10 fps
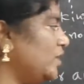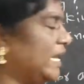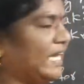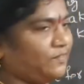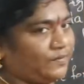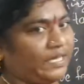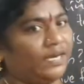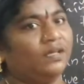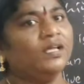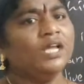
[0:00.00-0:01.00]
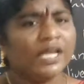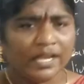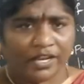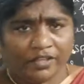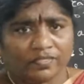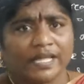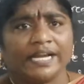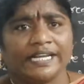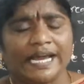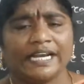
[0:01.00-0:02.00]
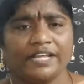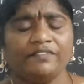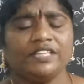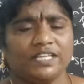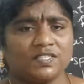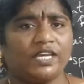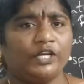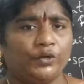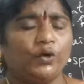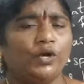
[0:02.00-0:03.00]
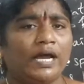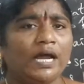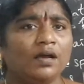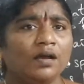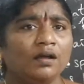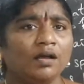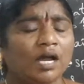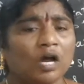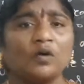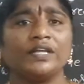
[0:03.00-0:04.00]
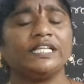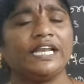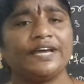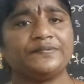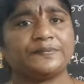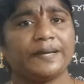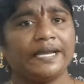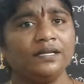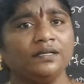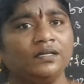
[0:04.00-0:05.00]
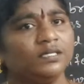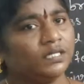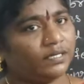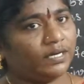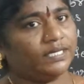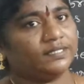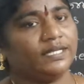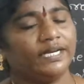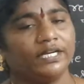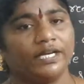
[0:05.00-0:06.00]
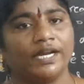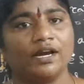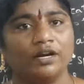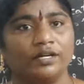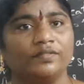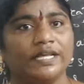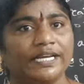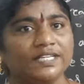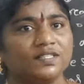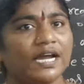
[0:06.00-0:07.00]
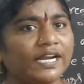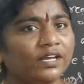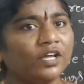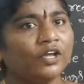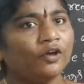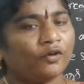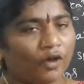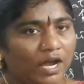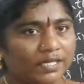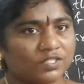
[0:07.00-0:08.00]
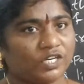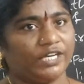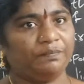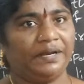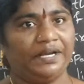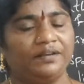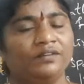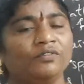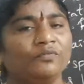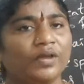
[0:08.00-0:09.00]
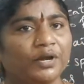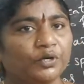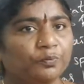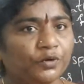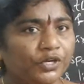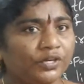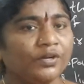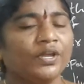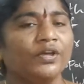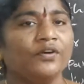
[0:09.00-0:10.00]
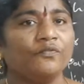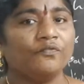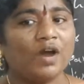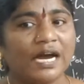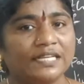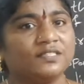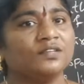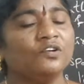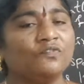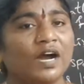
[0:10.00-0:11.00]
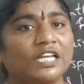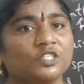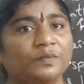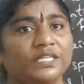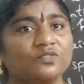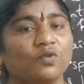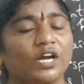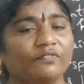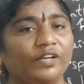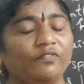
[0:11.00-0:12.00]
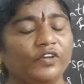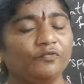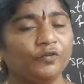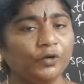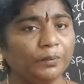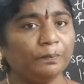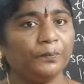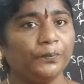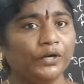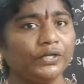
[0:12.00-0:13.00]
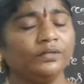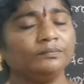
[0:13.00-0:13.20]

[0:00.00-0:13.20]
lifespan. That non-living things can grow now. How can they lifespan? Yes, they cannot. That is that wrong statement. We have to put false. False means what will be put? Put